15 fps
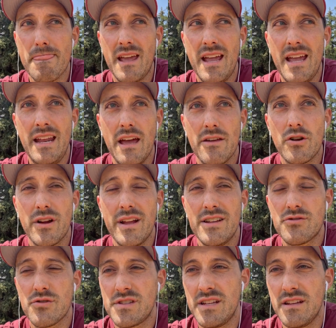any other
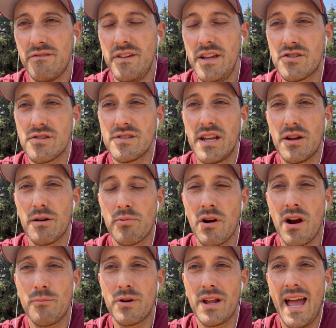interesting features that your
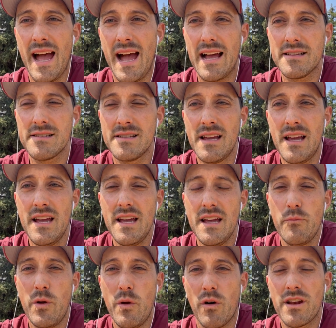property has.
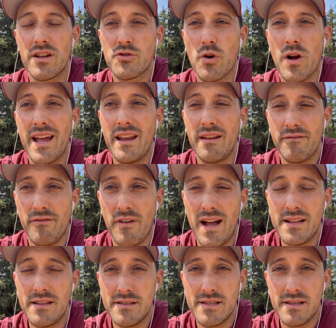We want to try and
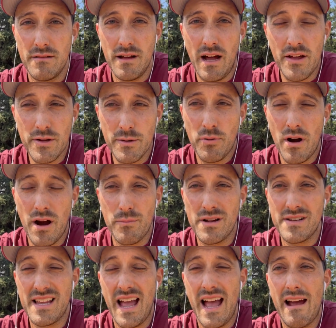find other
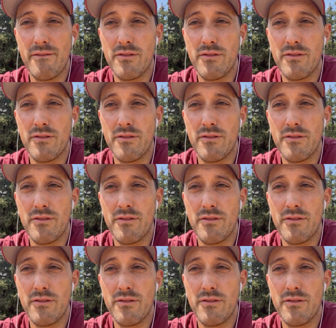properties that have